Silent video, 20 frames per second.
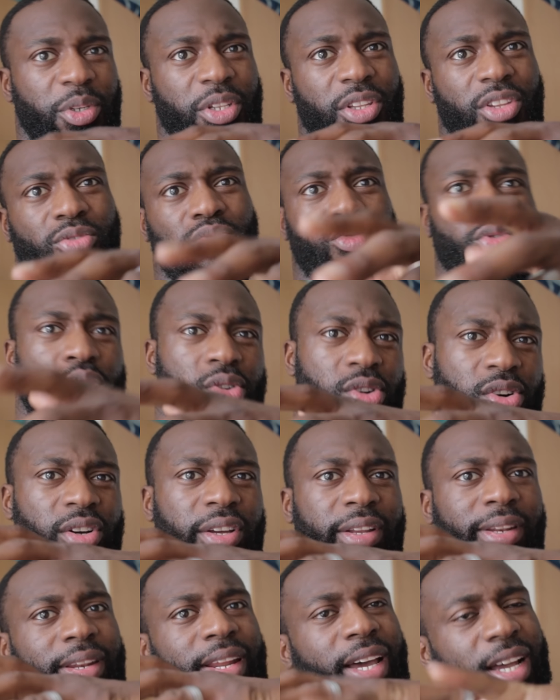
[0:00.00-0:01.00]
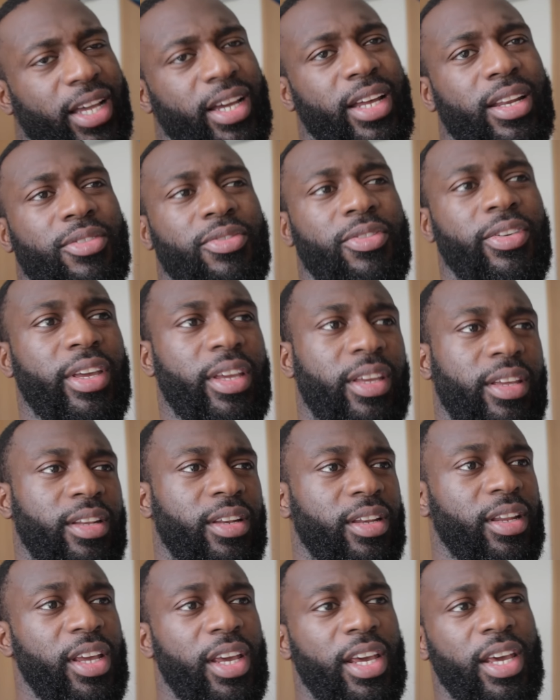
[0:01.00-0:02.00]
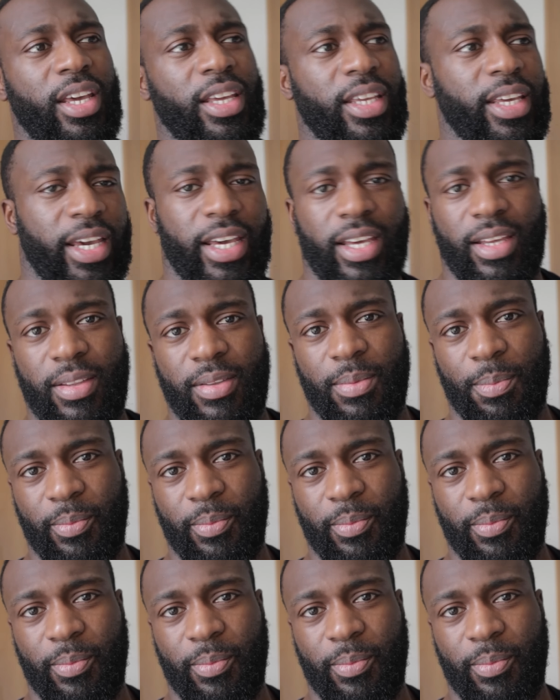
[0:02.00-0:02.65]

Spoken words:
with the raw and that kind of thing. And yeah,